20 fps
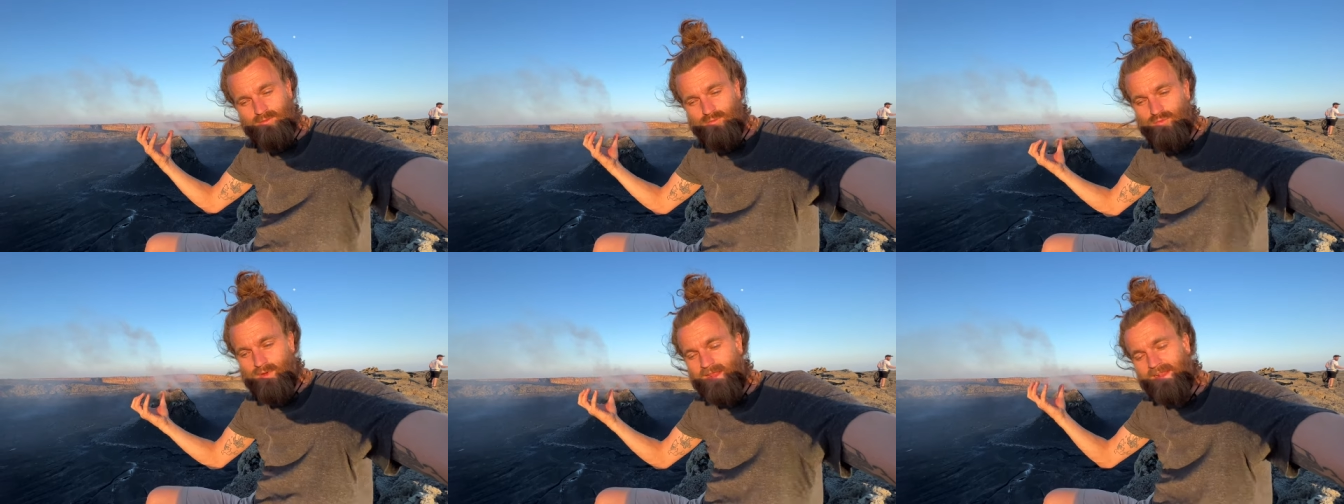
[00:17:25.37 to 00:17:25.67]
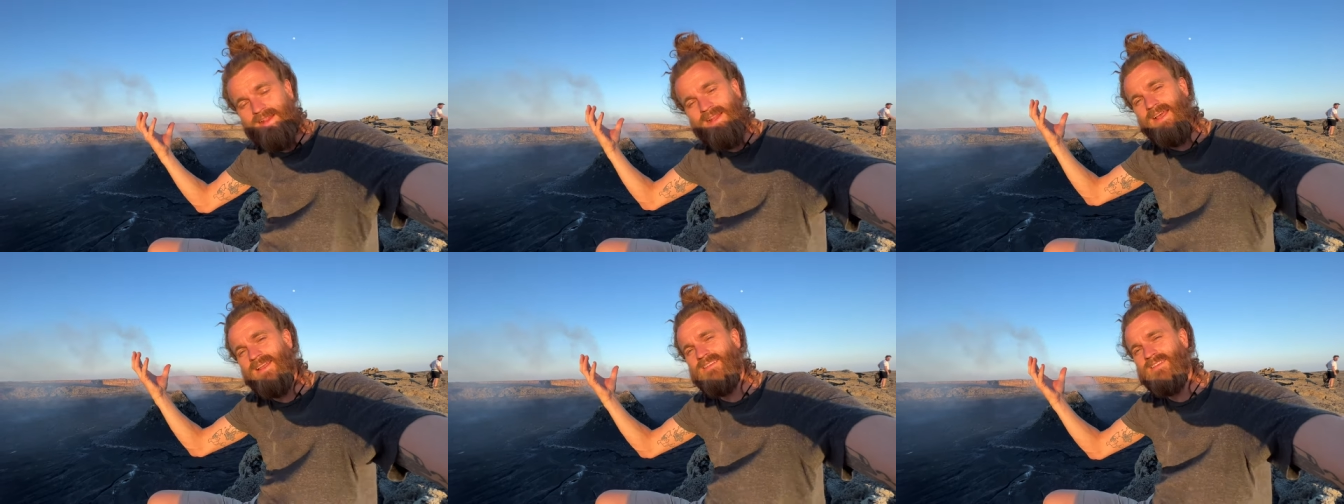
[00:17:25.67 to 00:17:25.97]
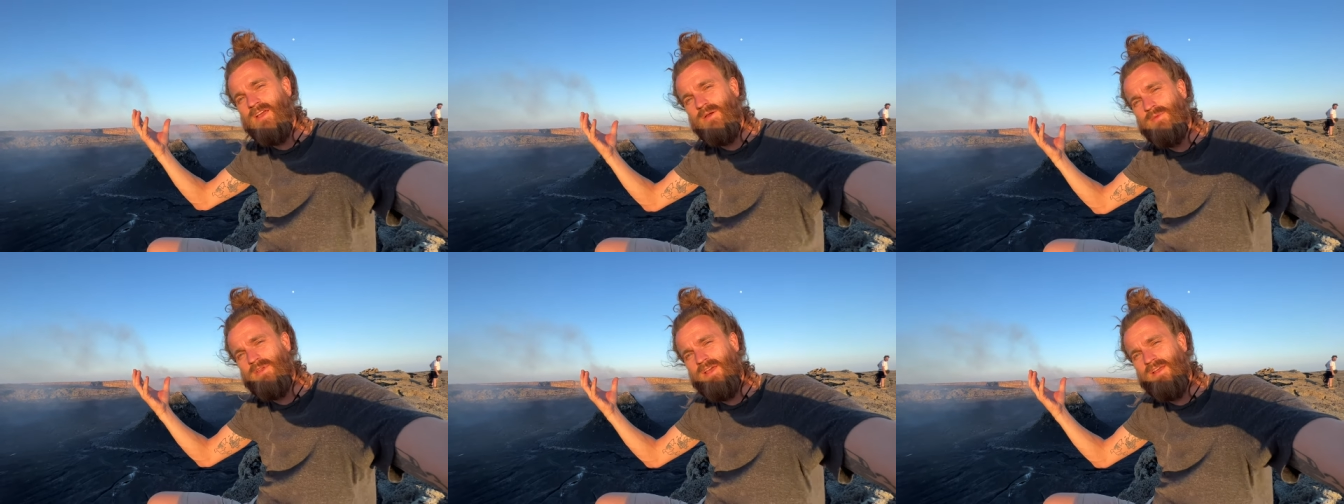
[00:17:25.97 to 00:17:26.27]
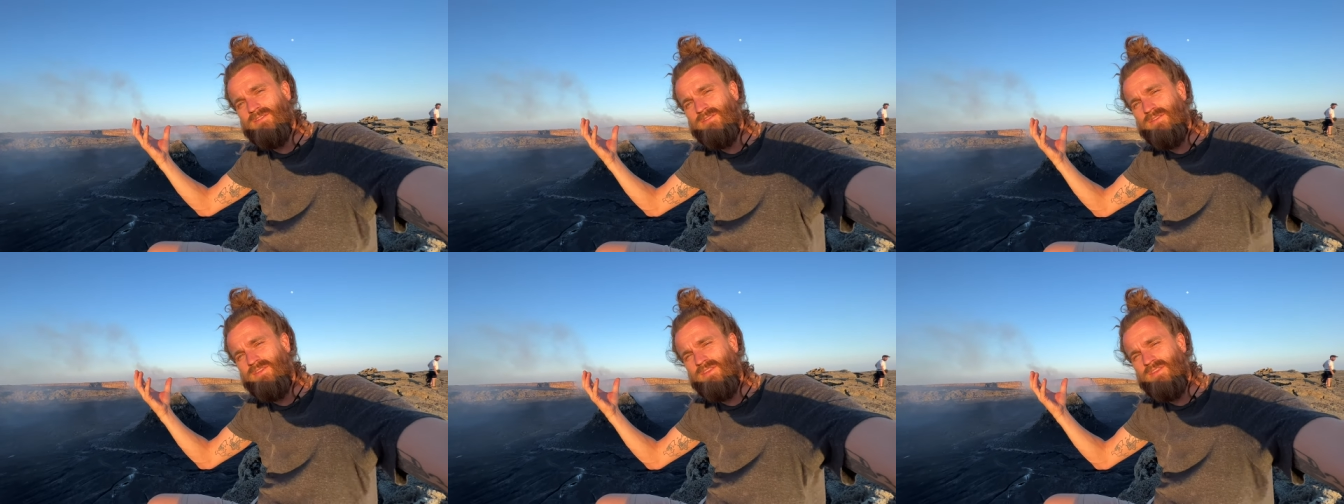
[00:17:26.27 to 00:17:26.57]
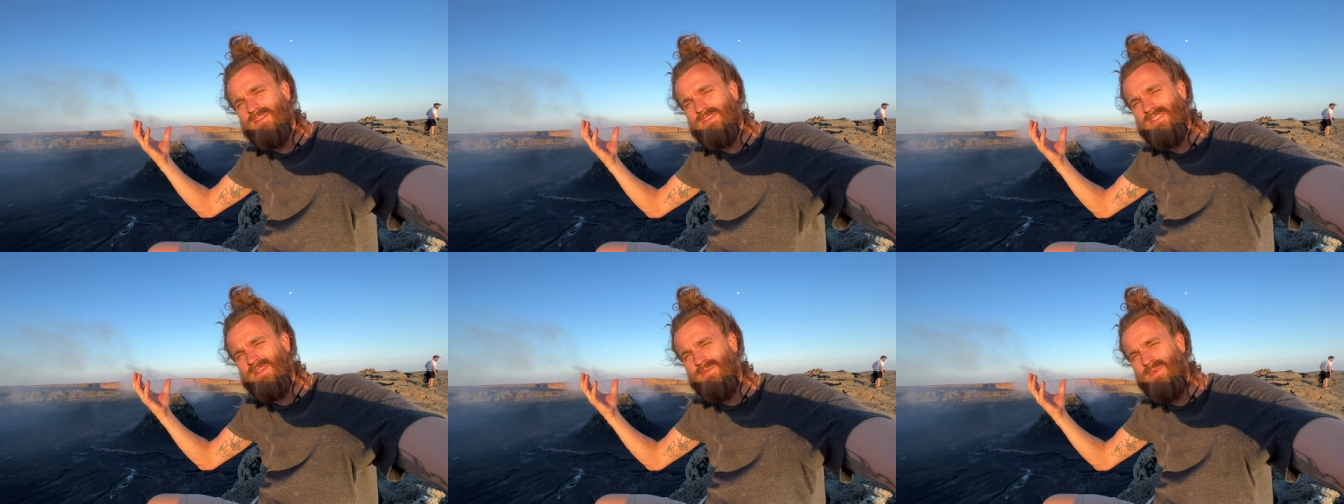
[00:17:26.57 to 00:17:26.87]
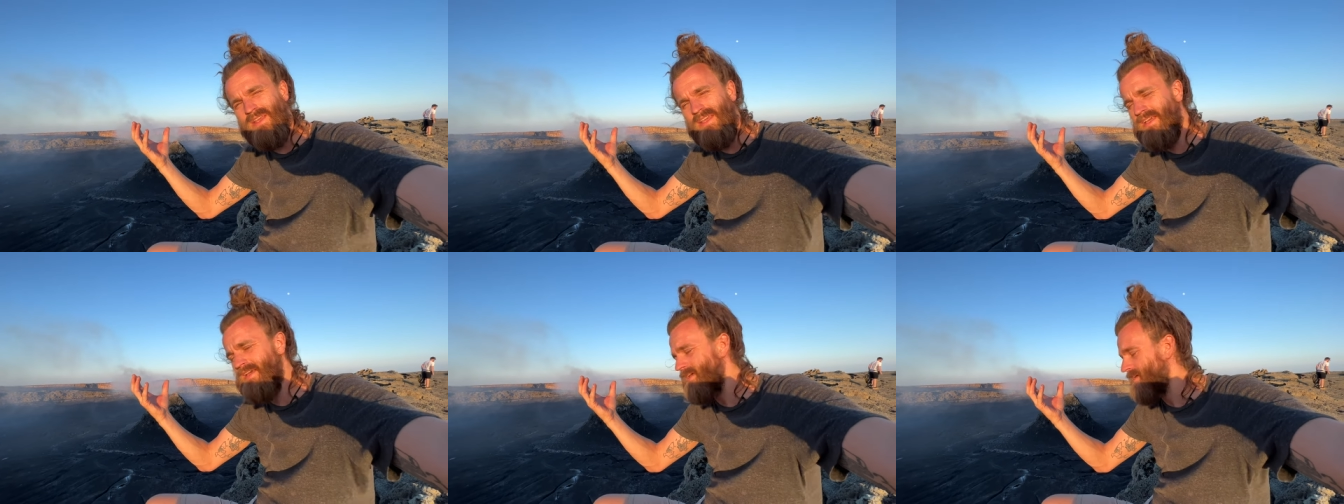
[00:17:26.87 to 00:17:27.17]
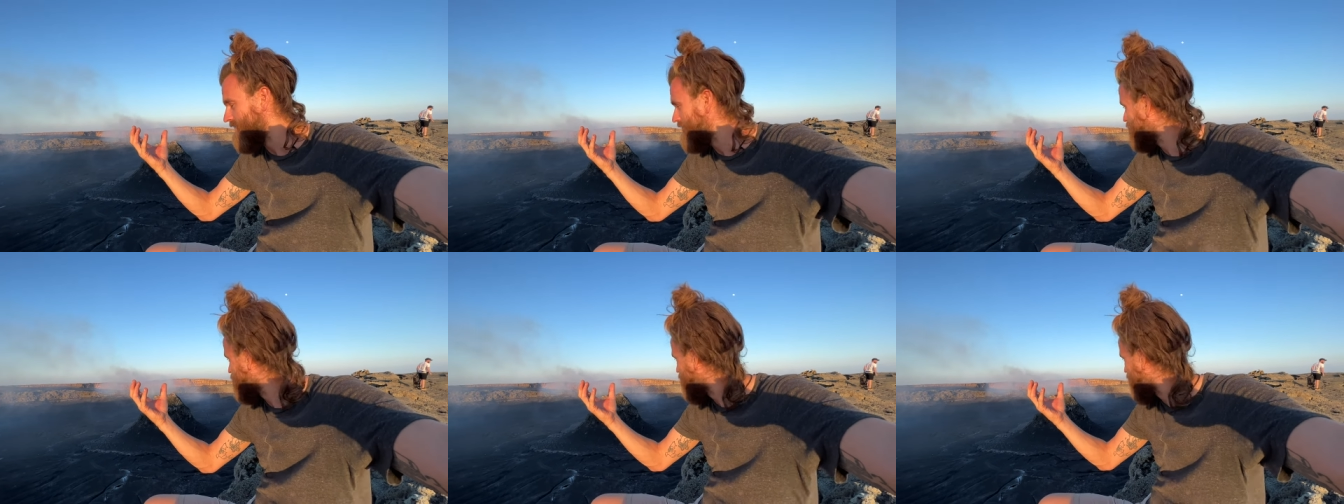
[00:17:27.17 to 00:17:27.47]
red light coming out of the chimney.
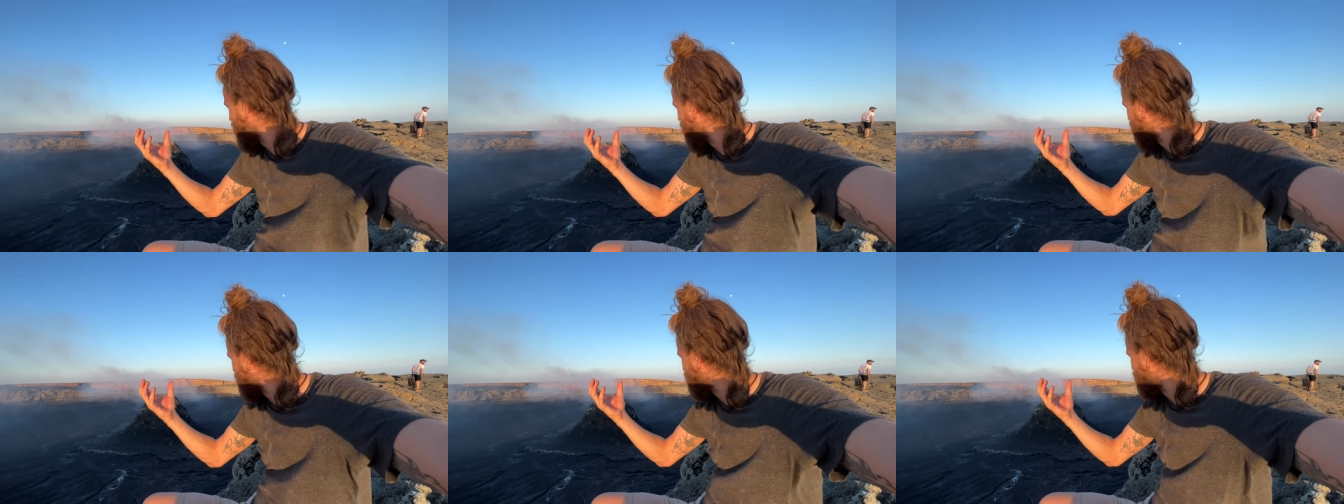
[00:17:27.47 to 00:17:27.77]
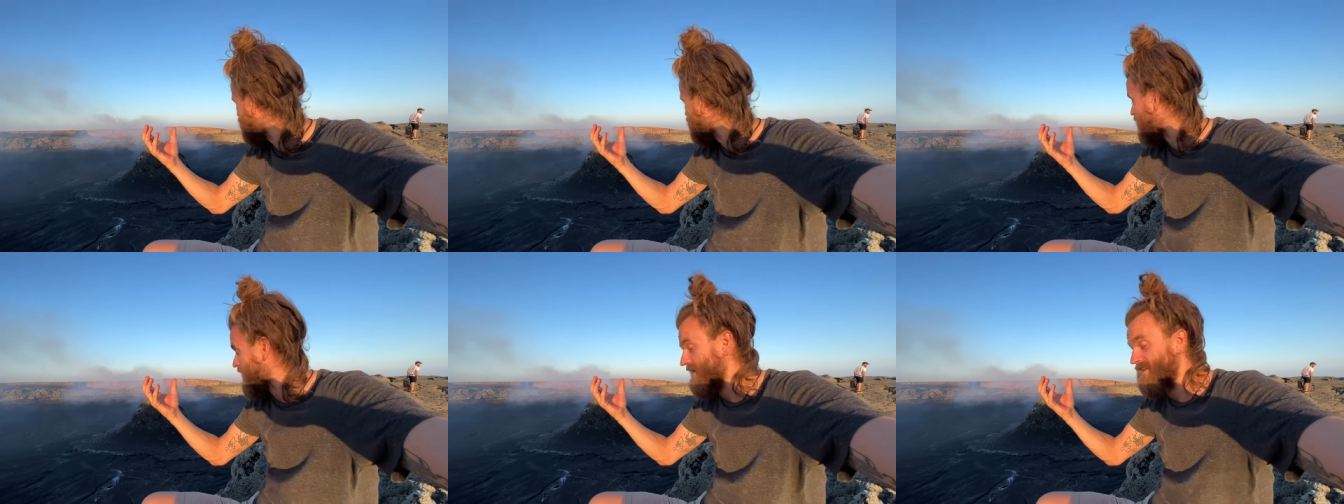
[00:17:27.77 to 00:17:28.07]
That